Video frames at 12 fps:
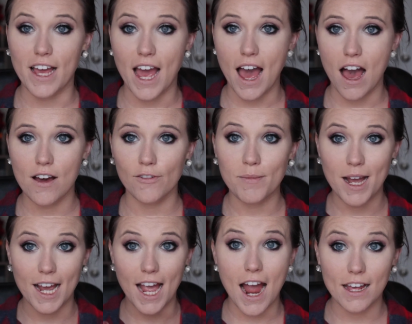have
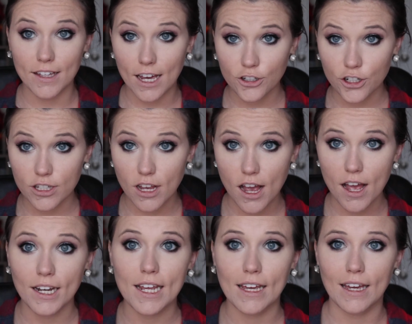my eyelashes
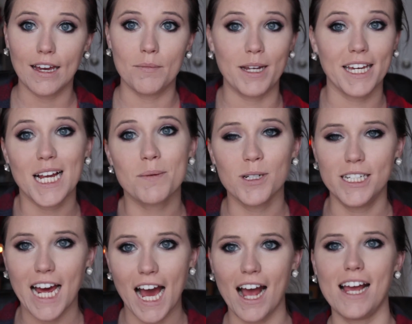on and my camera
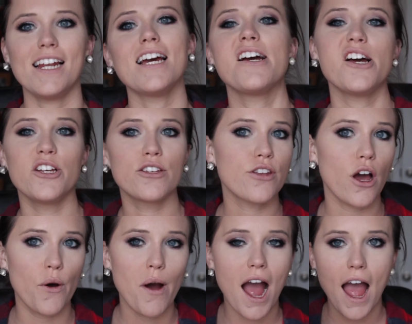died,
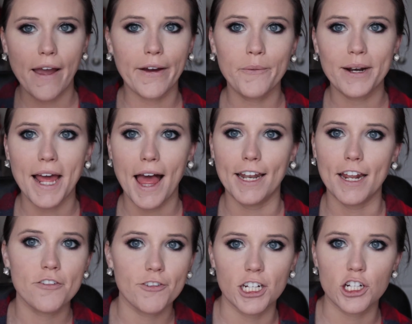so I went
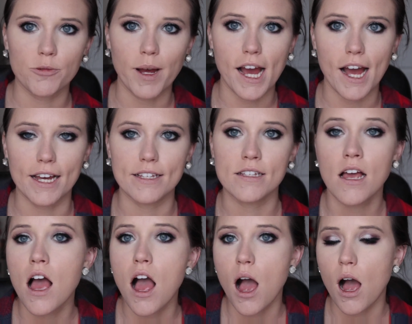ahead and finished my eyes.
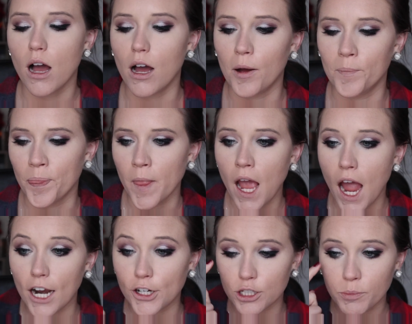
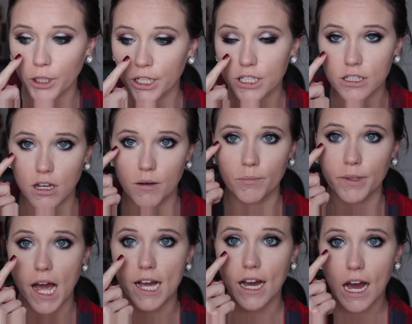I just put some
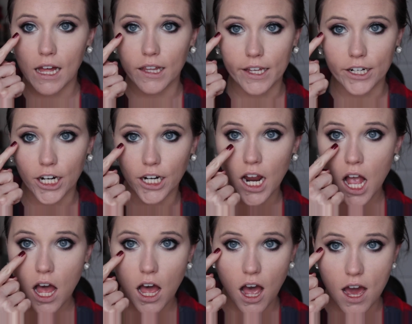black eyeliner
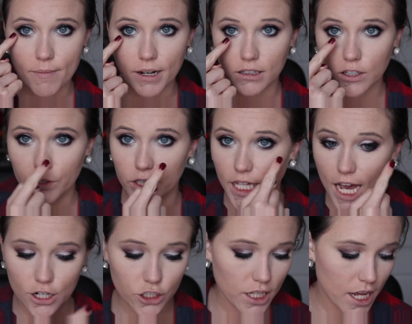on my lower
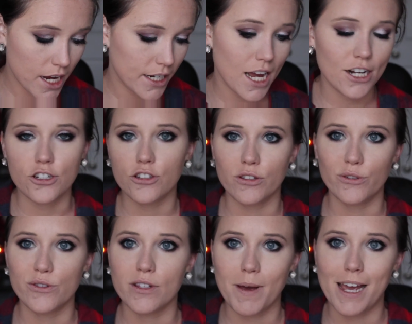lash line. I just
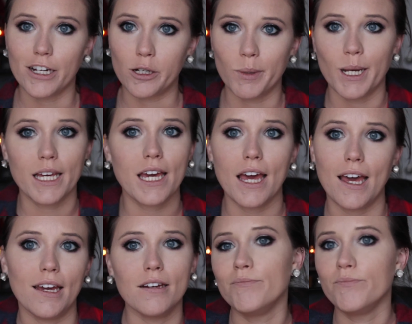used my Urban
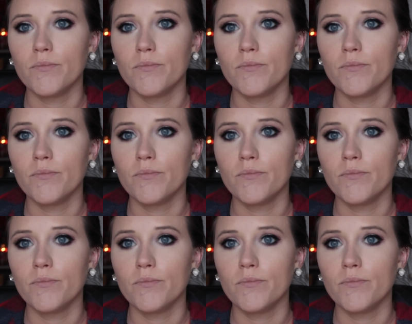Decay